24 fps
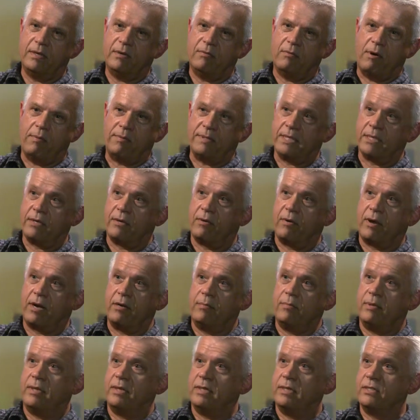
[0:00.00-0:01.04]
what was
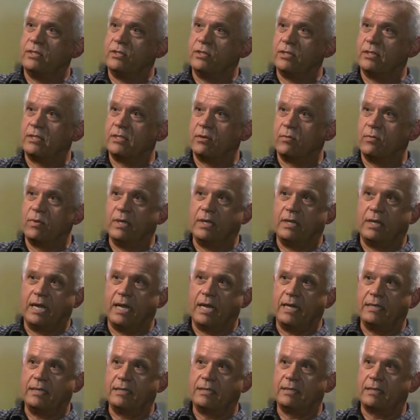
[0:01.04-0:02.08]
incredible is just to
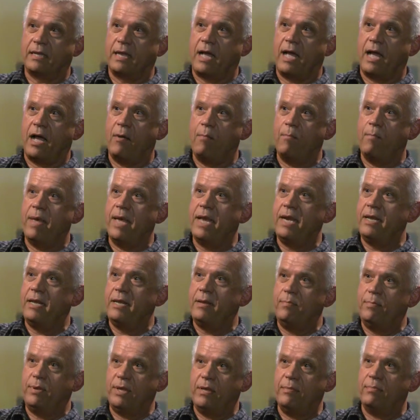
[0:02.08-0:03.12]
realize how many
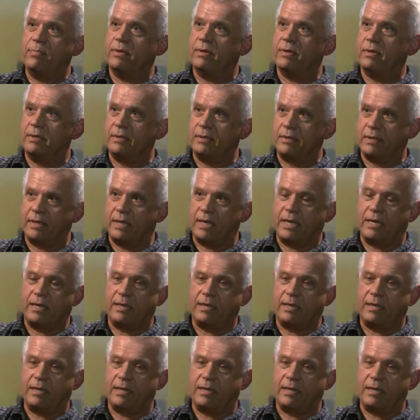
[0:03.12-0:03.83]
people